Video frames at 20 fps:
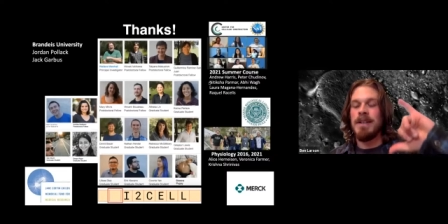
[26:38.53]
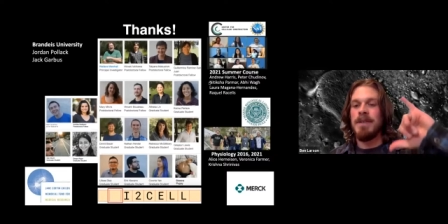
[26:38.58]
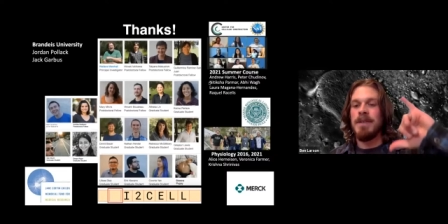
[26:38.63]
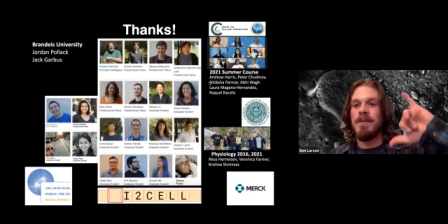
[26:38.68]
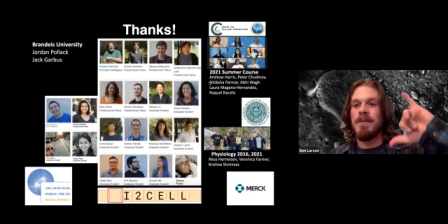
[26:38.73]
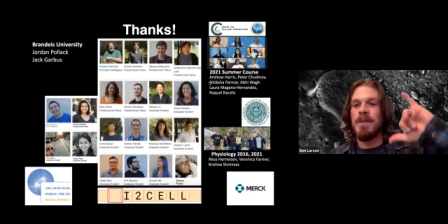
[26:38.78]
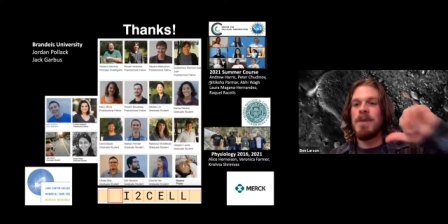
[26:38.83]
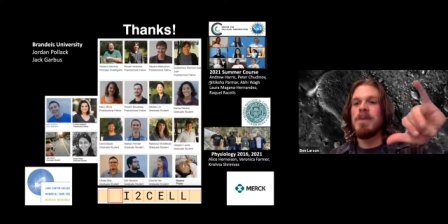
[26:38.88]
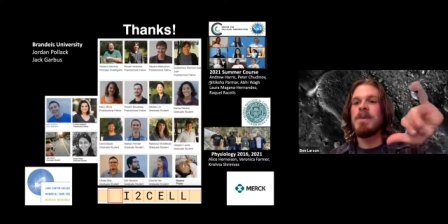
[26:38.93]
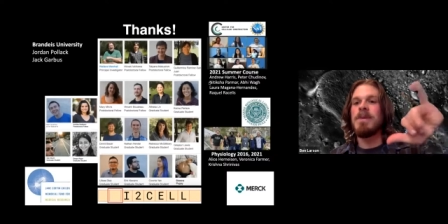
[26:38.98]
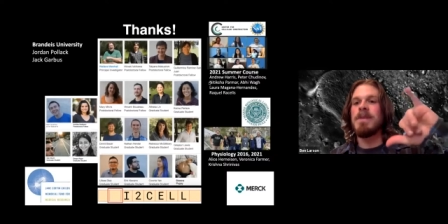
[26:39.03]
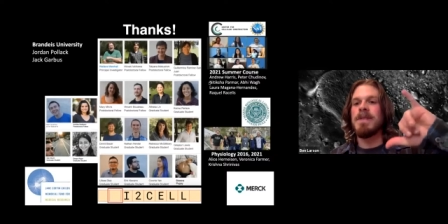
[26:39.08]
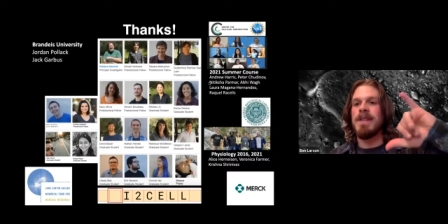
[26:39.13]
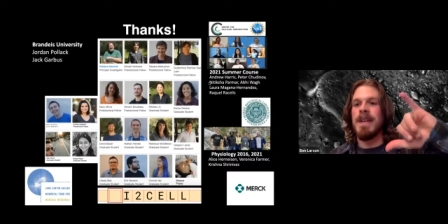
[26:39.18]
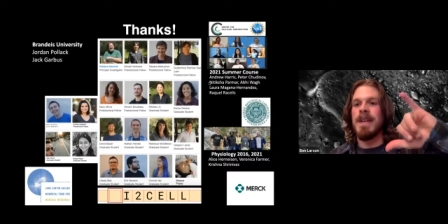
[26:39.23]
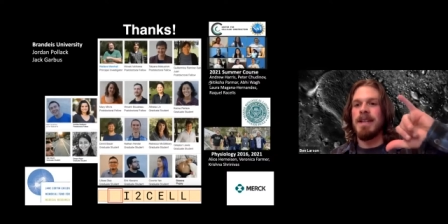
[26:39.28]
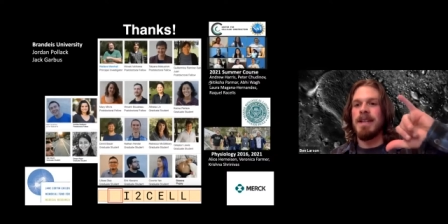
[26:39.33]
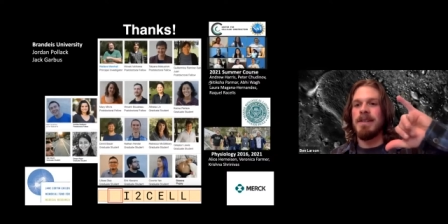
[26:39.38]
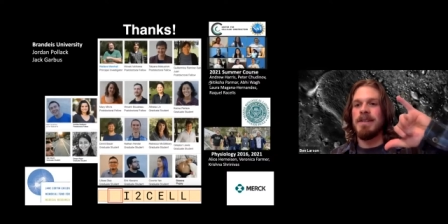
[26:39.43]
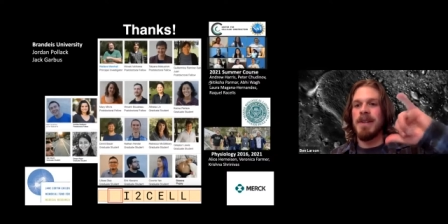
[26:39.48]
few
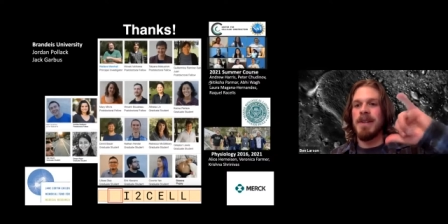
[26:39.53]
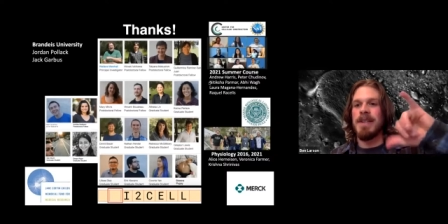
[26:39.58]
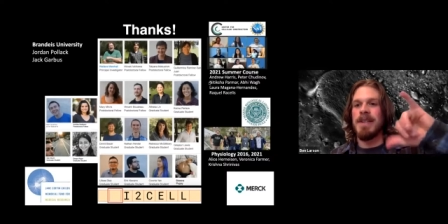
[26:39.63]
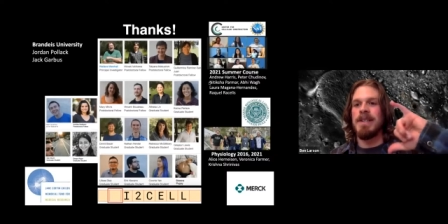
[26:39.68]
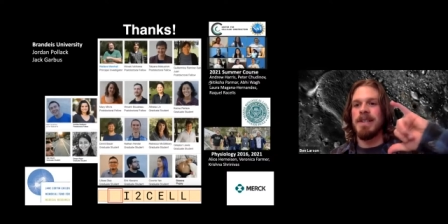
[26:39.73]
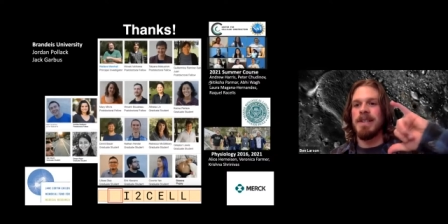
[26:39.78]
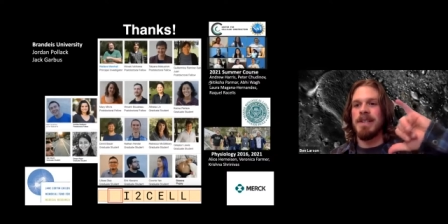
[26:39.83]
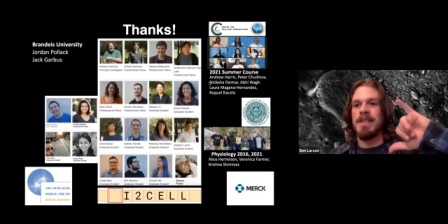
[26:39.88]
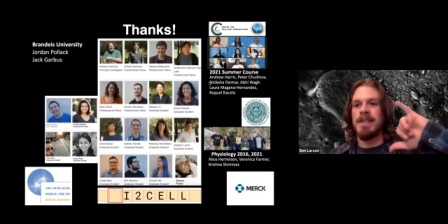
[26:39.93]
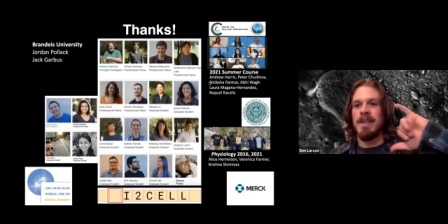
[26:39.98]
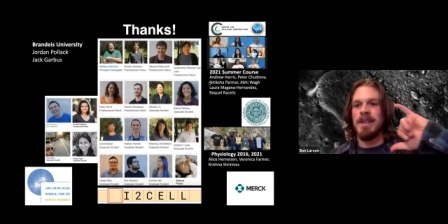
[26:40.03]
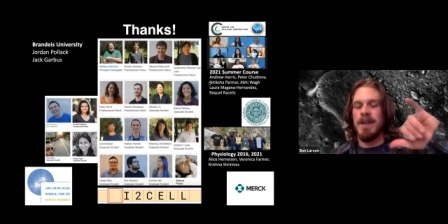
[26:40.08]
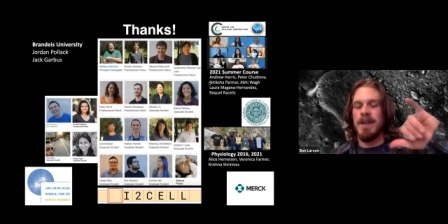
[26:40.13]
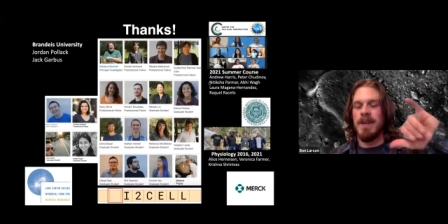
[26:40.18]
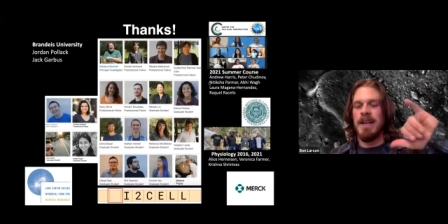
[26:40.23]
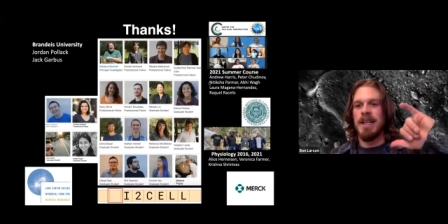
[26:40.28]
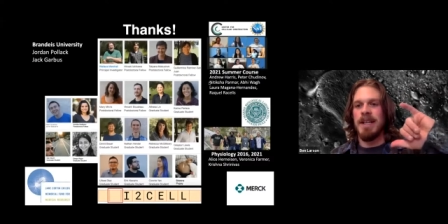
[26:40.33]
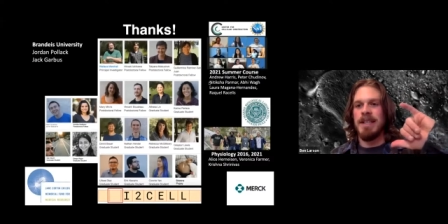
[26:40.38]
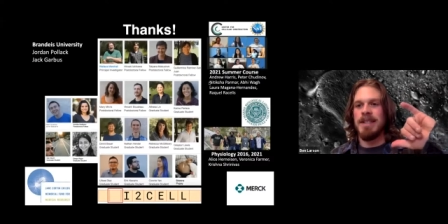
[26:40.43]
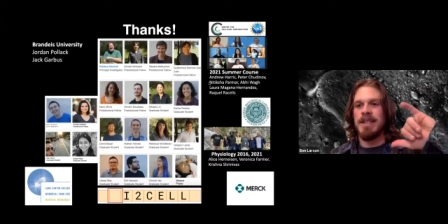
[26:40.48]
state transitions that
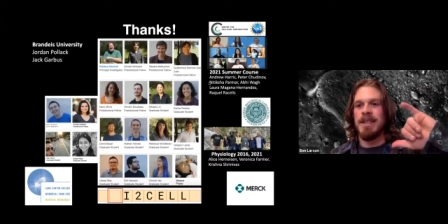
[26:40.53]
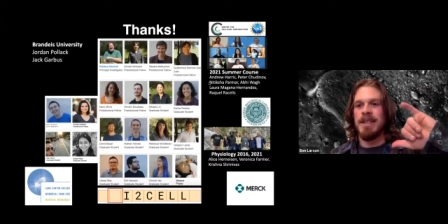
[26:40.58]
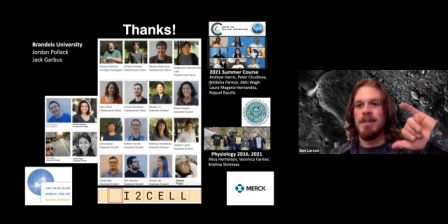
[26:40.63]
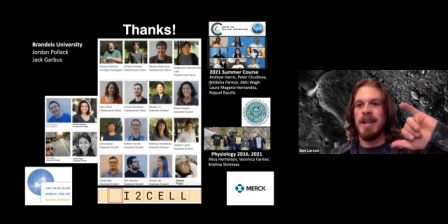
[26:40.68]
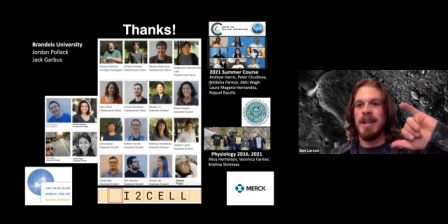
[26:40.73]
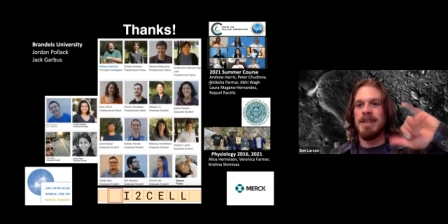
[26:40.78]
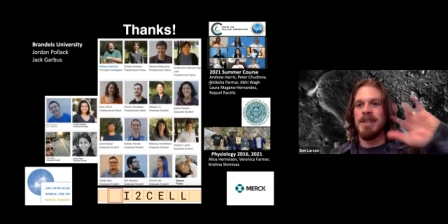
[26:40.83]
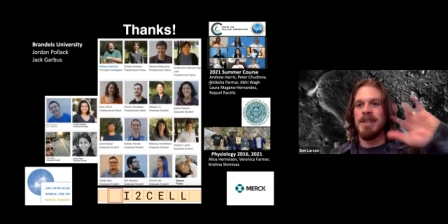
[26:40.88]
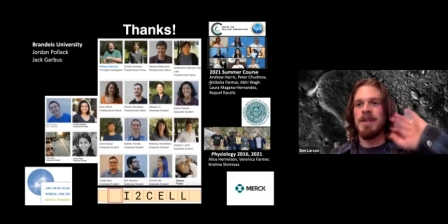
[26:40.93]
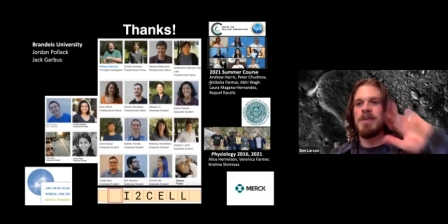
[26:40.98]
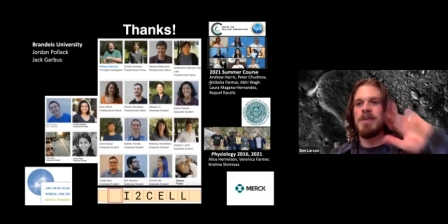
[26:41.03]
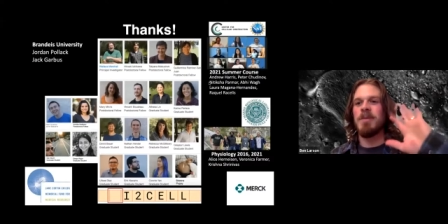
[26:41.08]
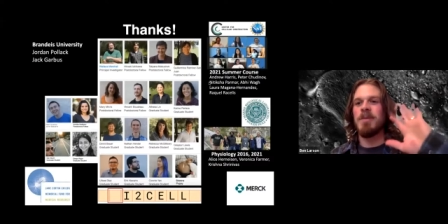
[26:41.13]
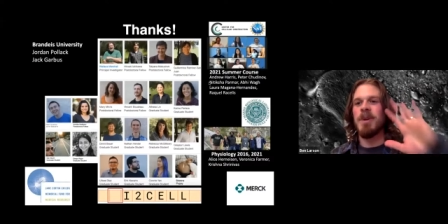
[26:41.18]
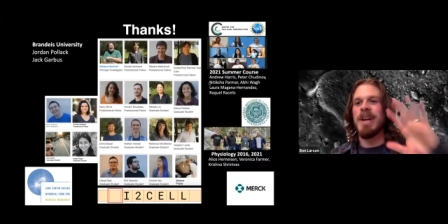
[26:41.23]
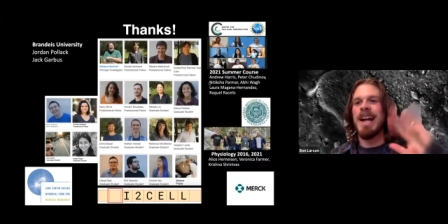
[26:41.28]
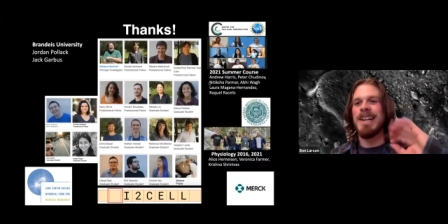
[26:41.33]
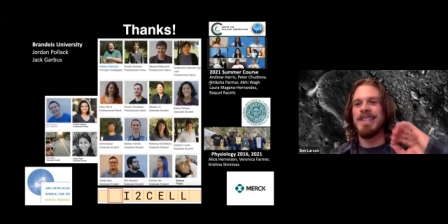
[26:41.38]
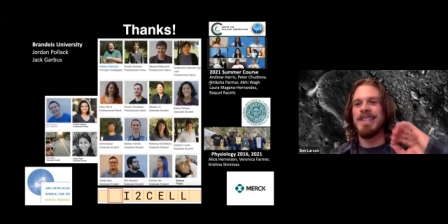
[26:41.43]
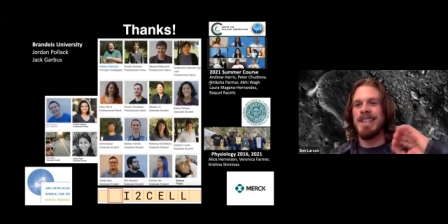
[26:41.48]
violate detailed balance those
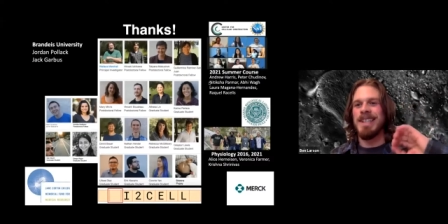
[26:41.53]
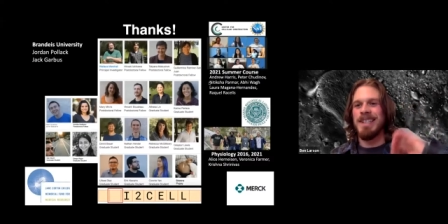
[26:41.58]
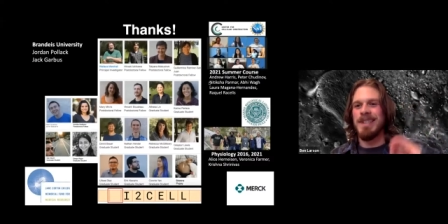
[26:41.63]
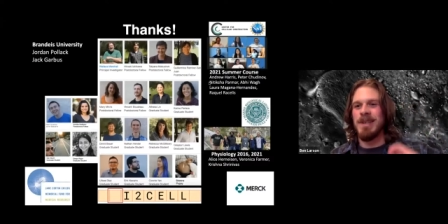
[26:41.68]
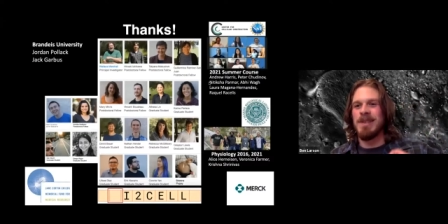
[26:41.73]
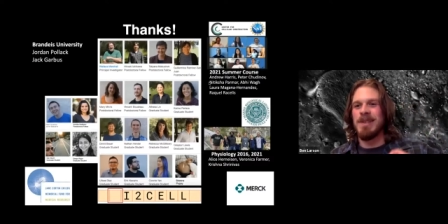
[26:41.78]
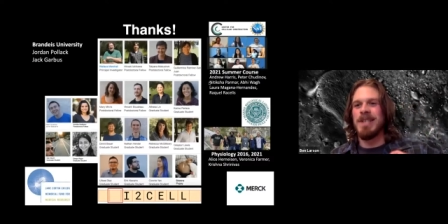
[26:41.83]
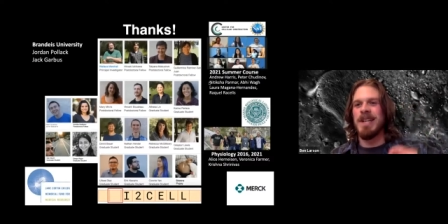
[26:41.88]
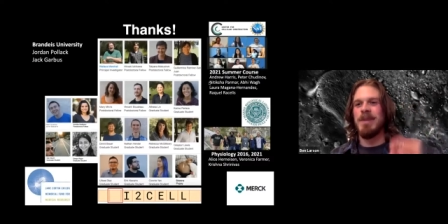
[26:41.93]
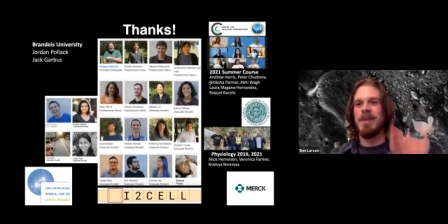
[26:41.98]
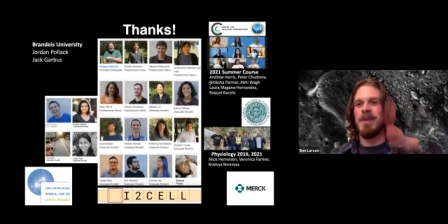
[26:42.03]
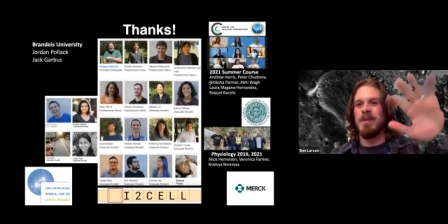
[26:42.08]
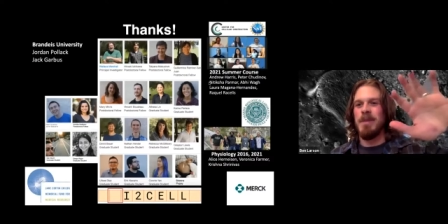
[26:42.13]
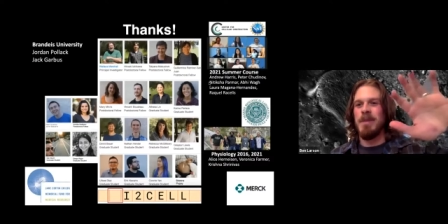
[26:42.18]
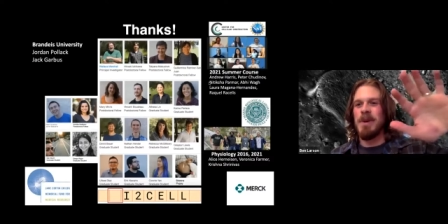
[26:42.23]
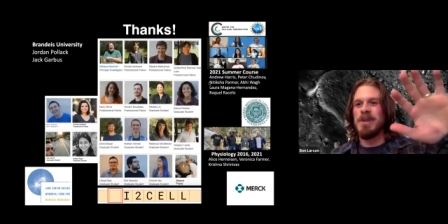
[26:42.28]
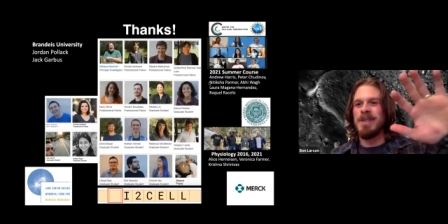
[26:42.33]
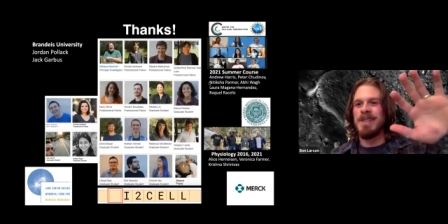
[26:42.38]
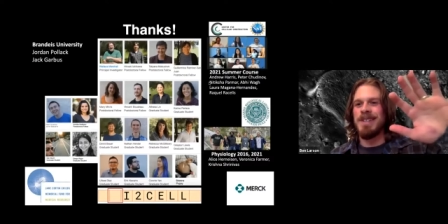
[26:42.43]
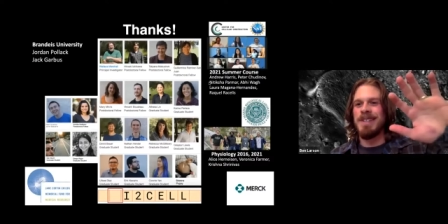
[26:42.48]
weren't actually associated with the
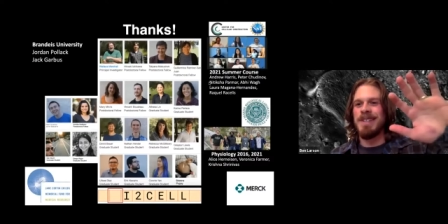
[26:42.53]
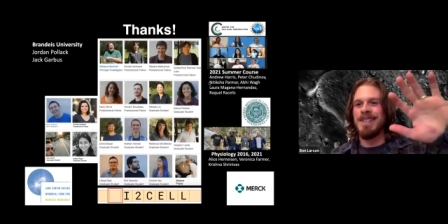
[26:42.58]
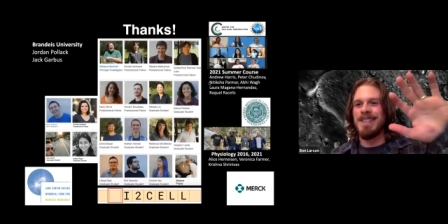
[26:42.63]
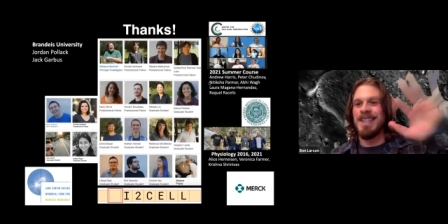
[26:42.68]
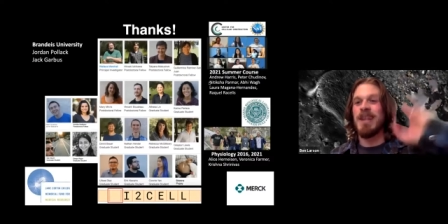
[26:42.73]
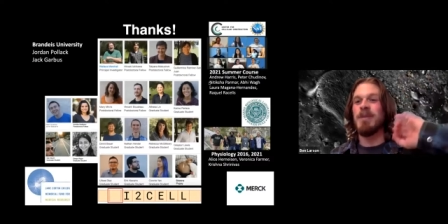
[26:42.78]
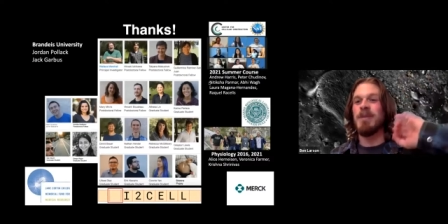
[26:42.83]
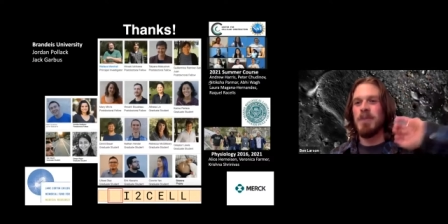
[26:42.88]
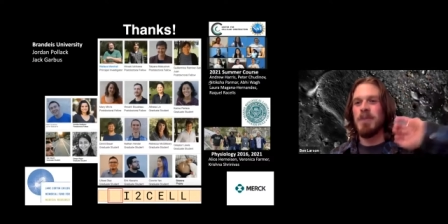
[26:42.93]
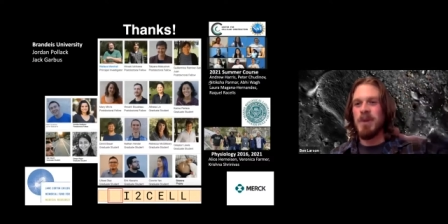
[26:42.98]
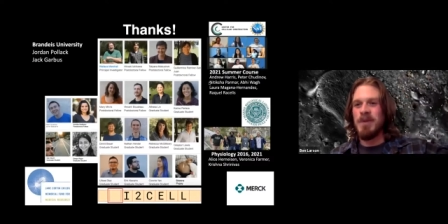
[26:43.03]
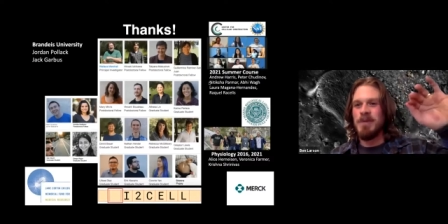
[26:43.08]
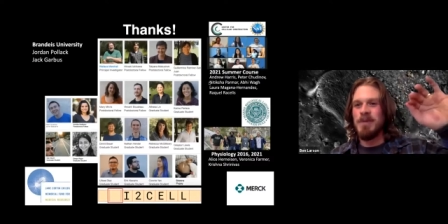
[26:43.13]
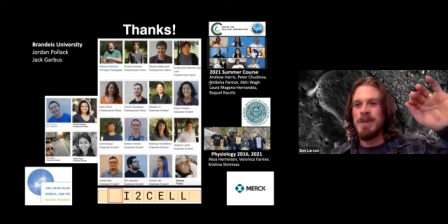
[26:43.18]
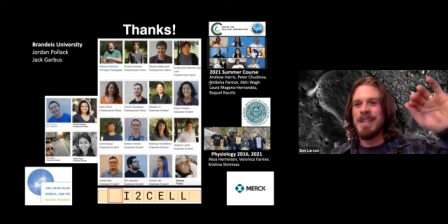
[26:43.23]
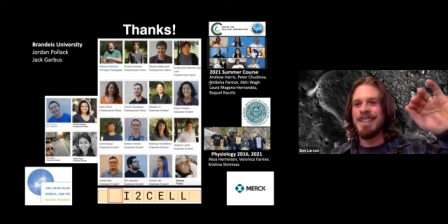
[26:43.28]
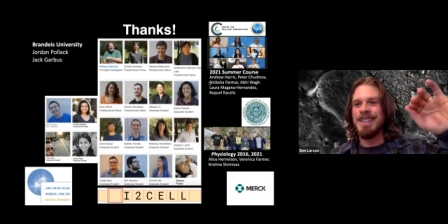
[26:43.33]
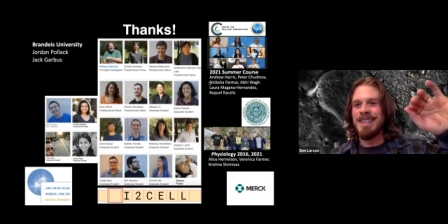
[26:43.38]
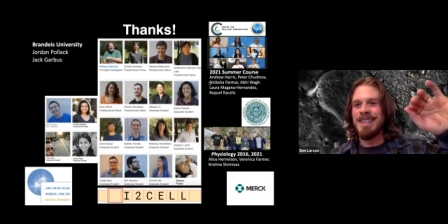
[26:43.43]
most cell movement.